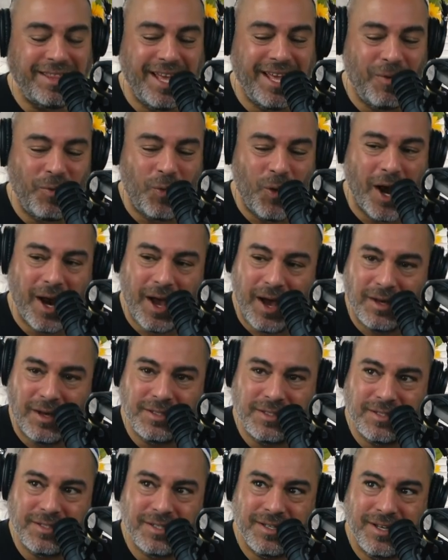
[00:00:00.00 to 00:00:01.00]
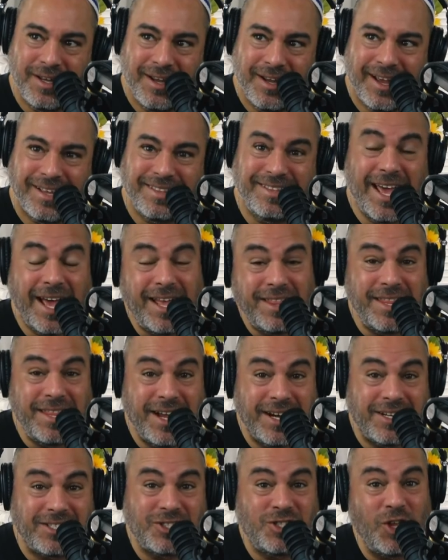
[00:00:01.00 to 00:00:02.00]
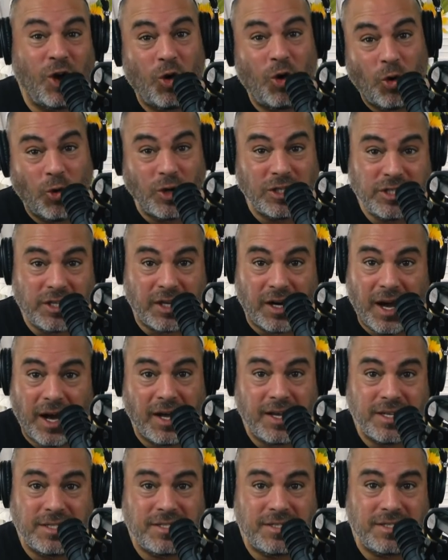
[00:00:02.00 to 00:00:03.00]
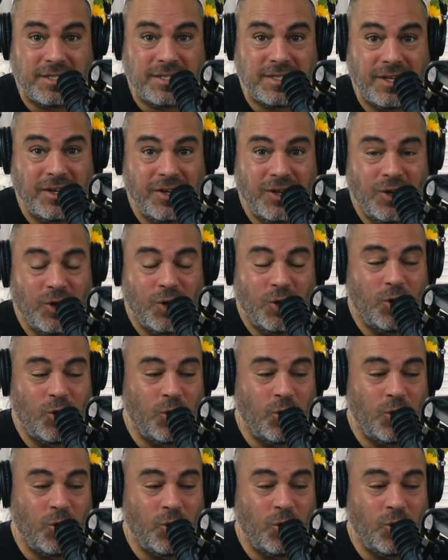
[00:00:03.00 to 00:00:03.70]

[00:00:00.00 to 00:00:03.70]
And then what else? Then there's the Ultras,